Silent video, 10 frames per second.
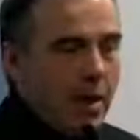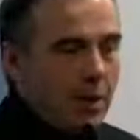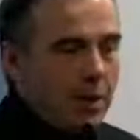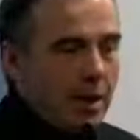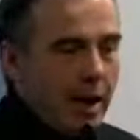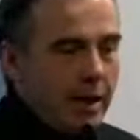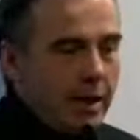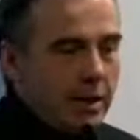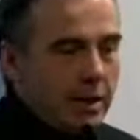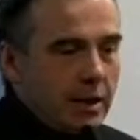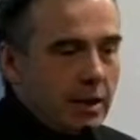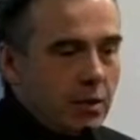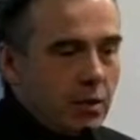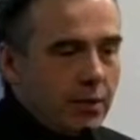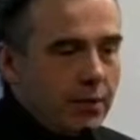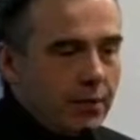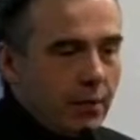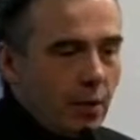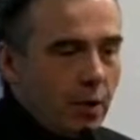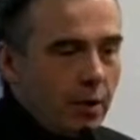Now I would like to give
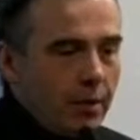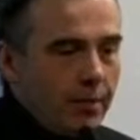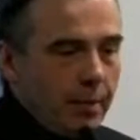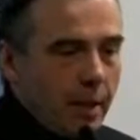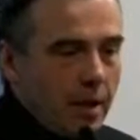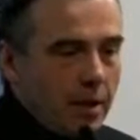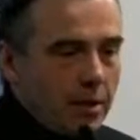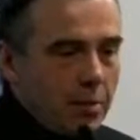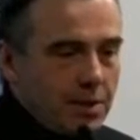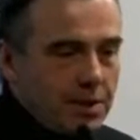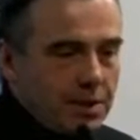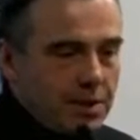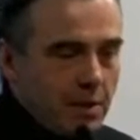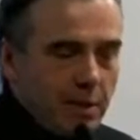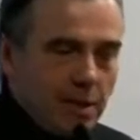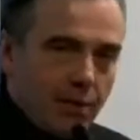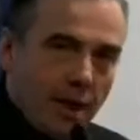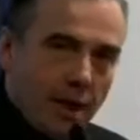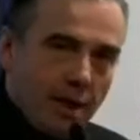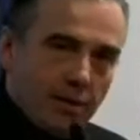the floor to Mrs. Sabine
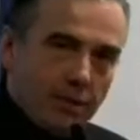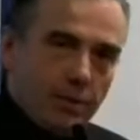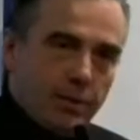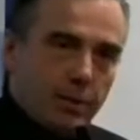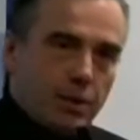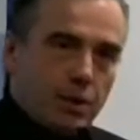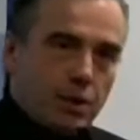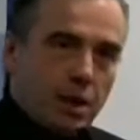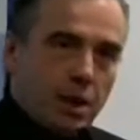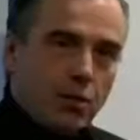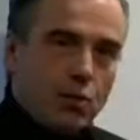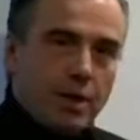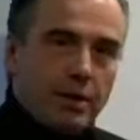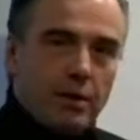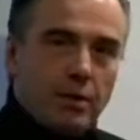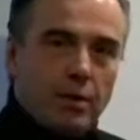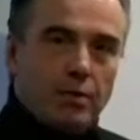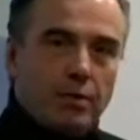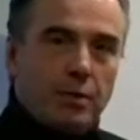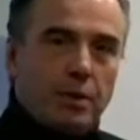VERHEYEN, who is the chairwoman
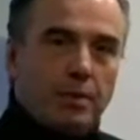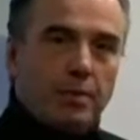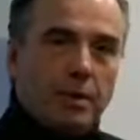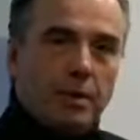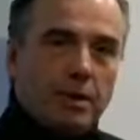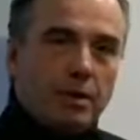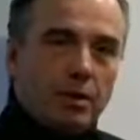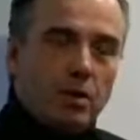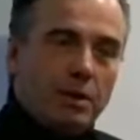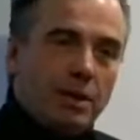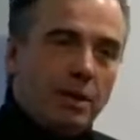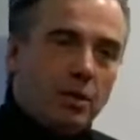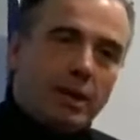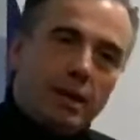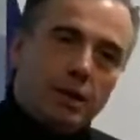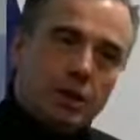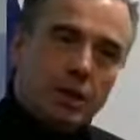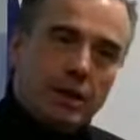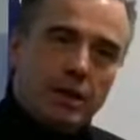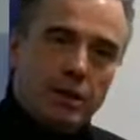of the Committee on
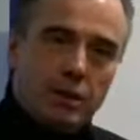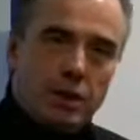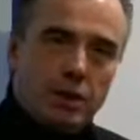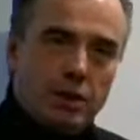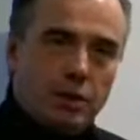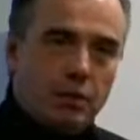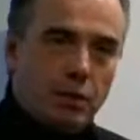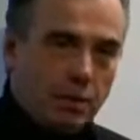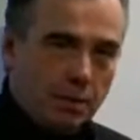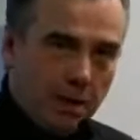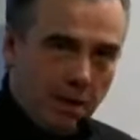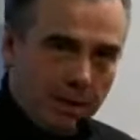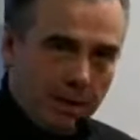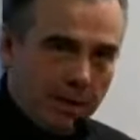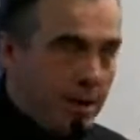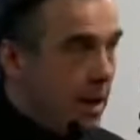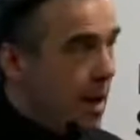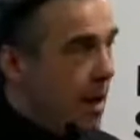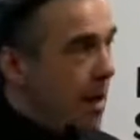Culture and Education of the European Parliament.